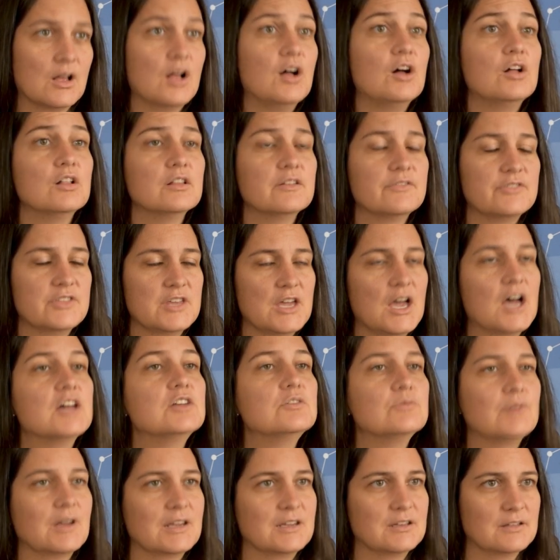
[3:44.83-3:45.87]
all of the
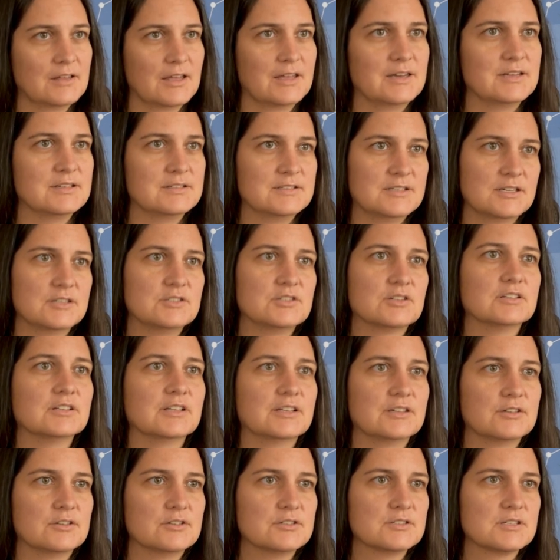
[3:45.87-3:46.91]
unregulated digital
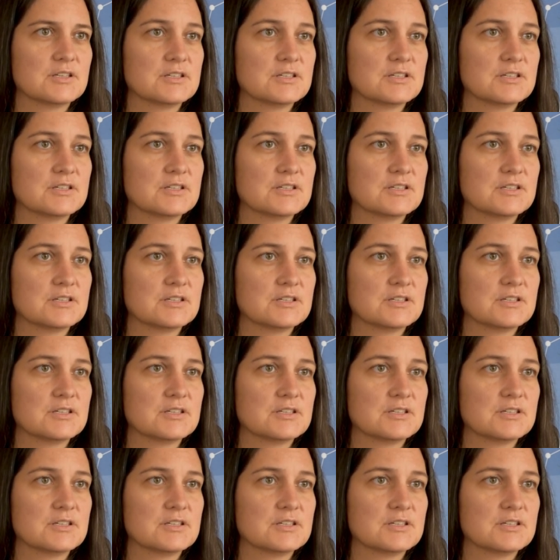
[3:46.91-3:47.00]
lenders,